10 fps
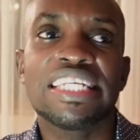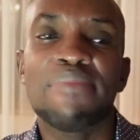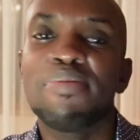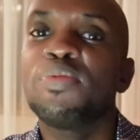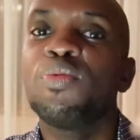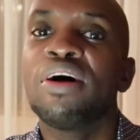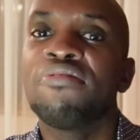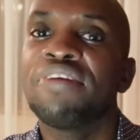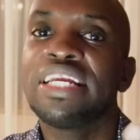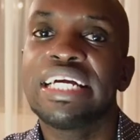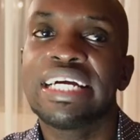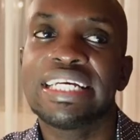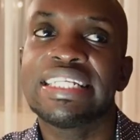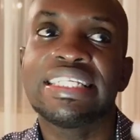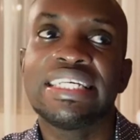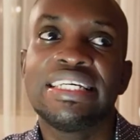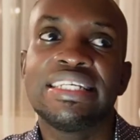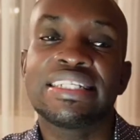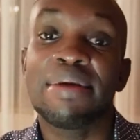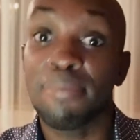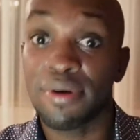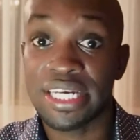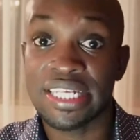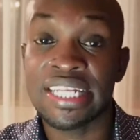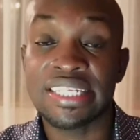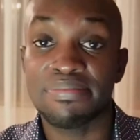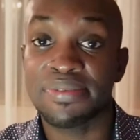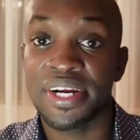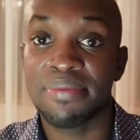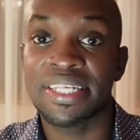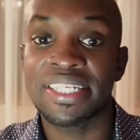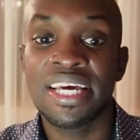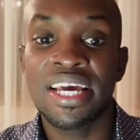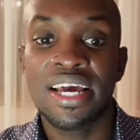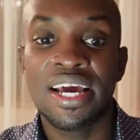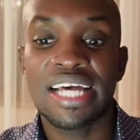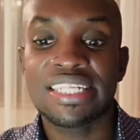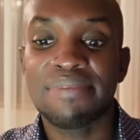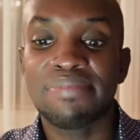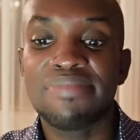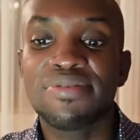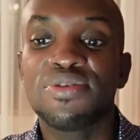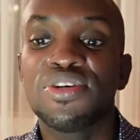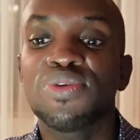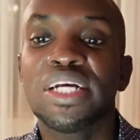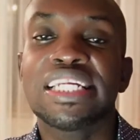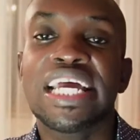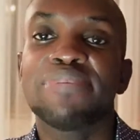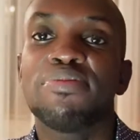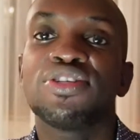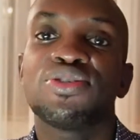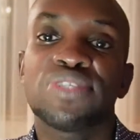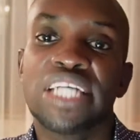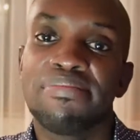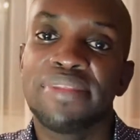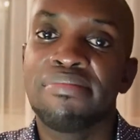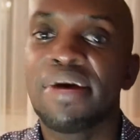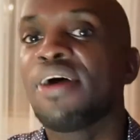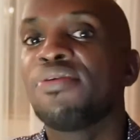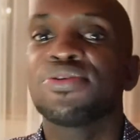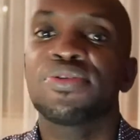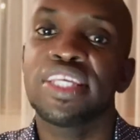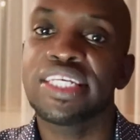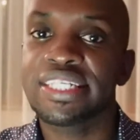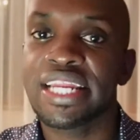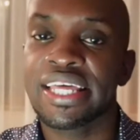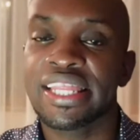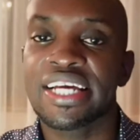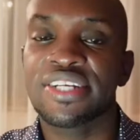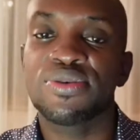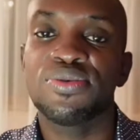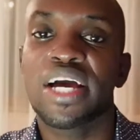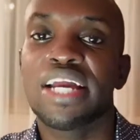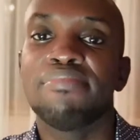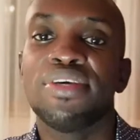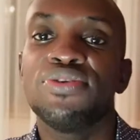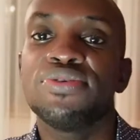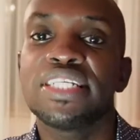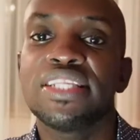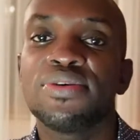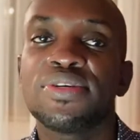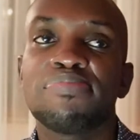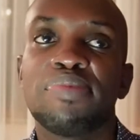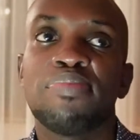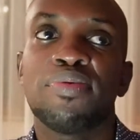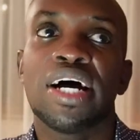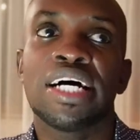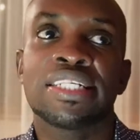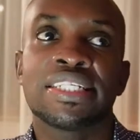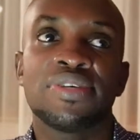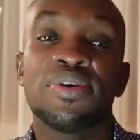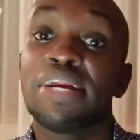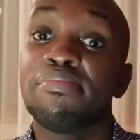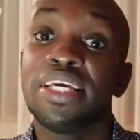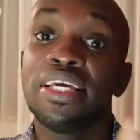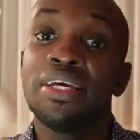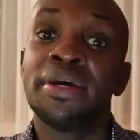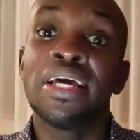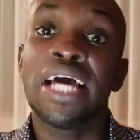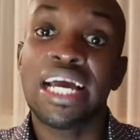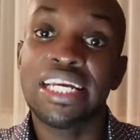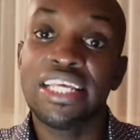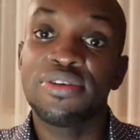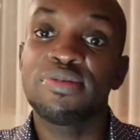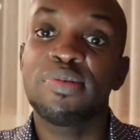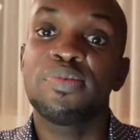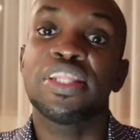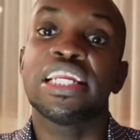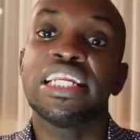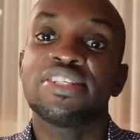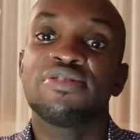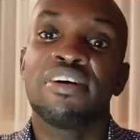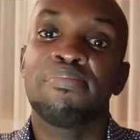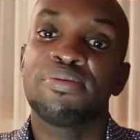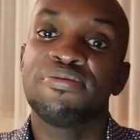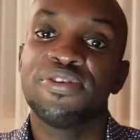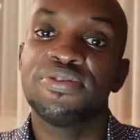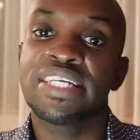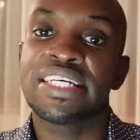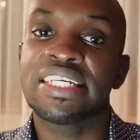who are very crazy supporters and subscribers, and sometimes you don't want Nightbot to time them out or things like that. So you can be using those people you can be adding those people in the list of approved users,